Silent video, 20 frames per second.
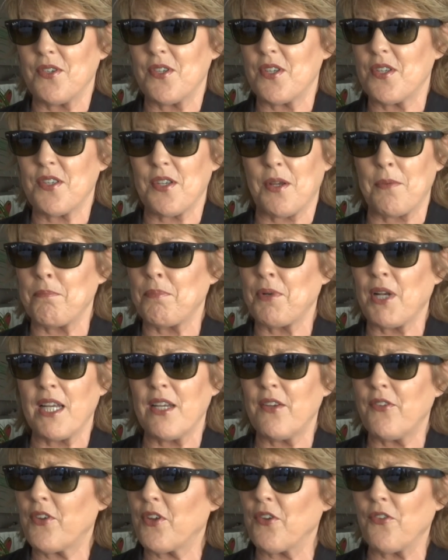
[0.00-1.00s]
some
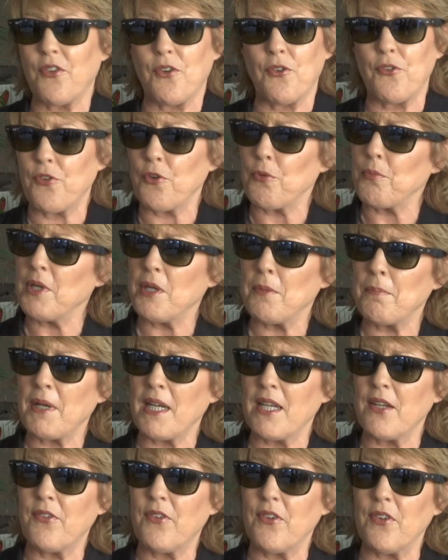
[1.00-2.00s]
place, because there's so many
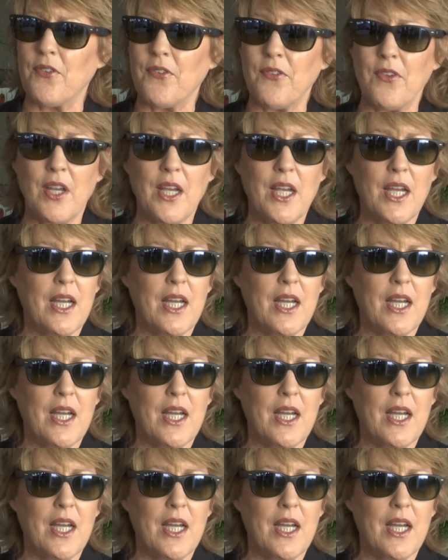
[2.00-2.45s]
places